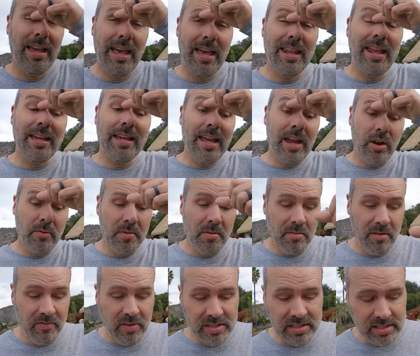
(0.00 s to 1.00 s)
And I can't remember
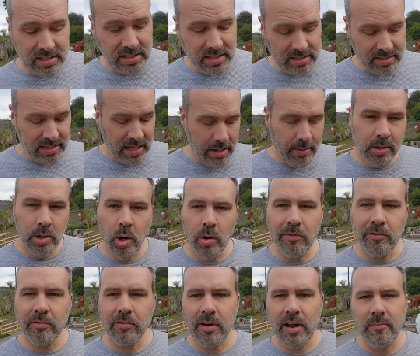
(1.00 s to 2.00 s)
if this is the same
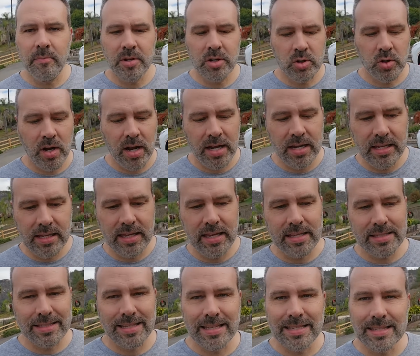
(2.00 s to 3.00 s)
gopher I've been trying to
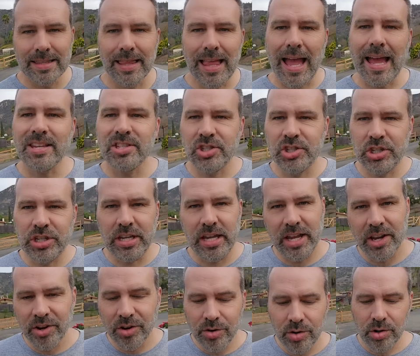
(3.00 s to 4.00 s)
get since last
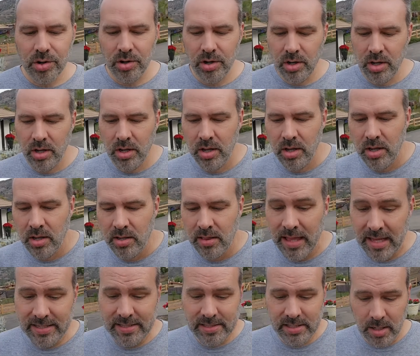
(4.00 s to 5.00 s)
year.
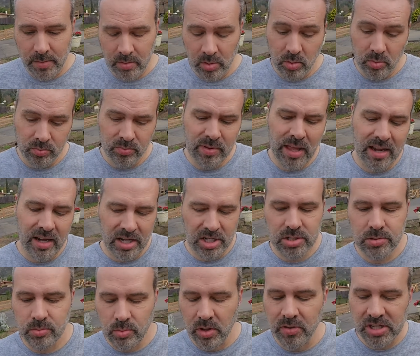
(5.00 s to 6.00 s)
Last summer, or I guess,
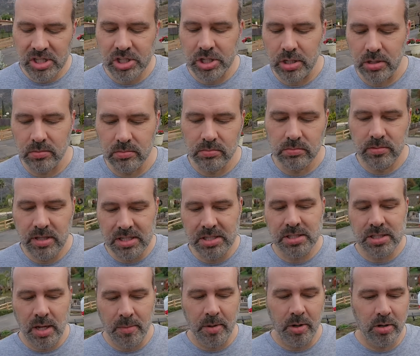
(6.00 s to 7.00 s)
well, this year, this
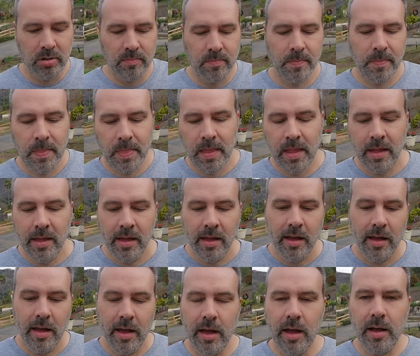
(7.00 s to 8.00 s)
summer.
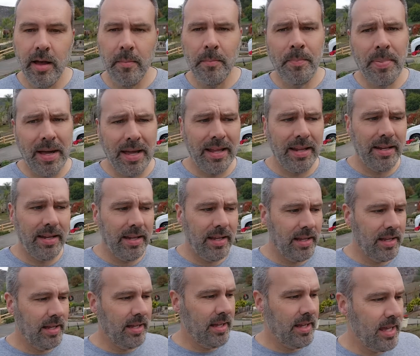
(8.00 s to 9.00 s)
But
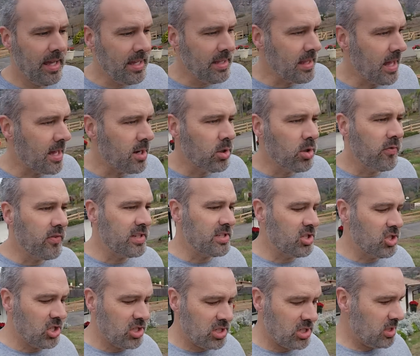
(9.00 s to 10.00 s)
I don't know if it's
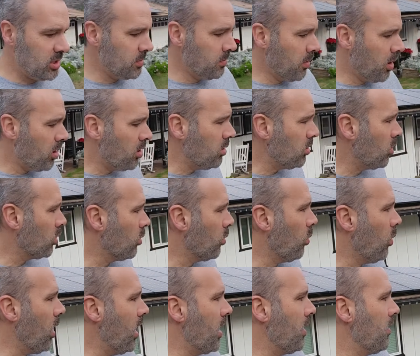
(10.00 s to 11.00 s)
just smart or
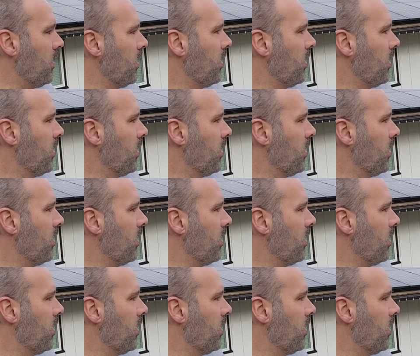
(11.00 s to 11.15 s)
what,